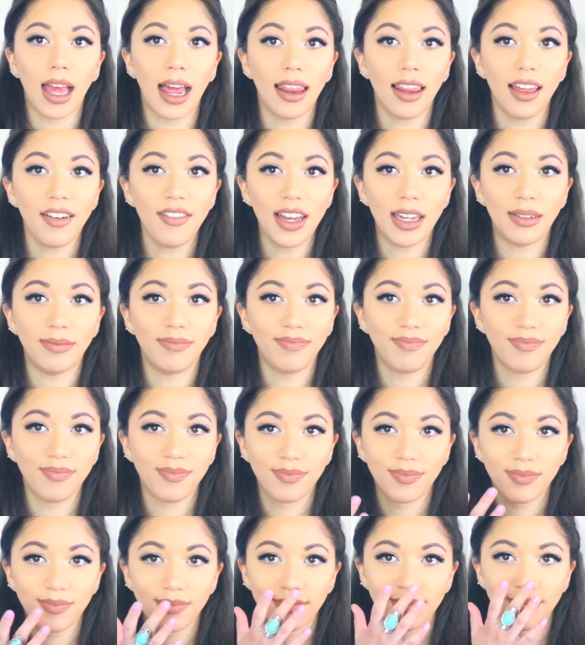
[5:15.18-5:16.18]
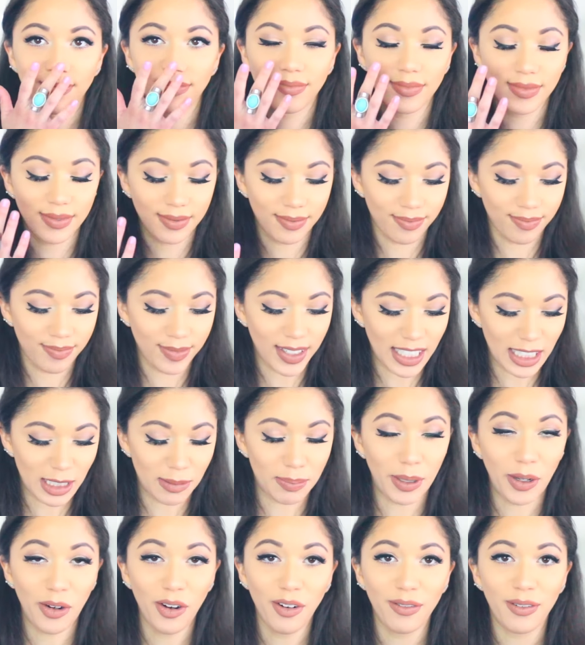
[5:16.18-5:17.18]
I love it. It's
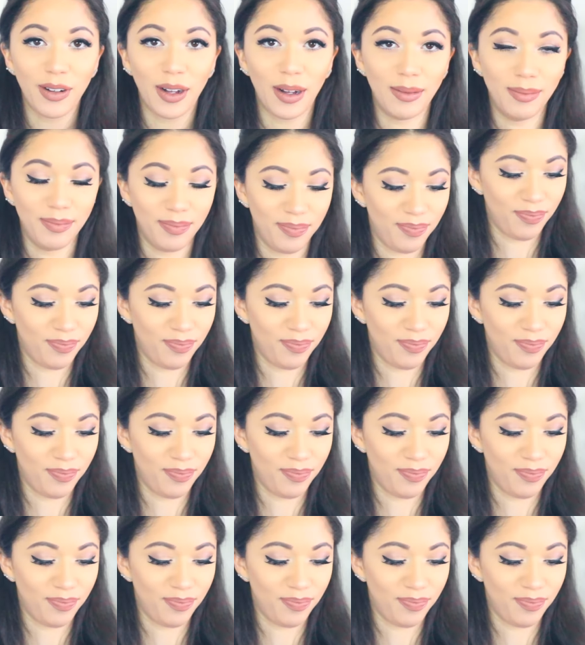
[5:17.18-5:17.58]
beautiful.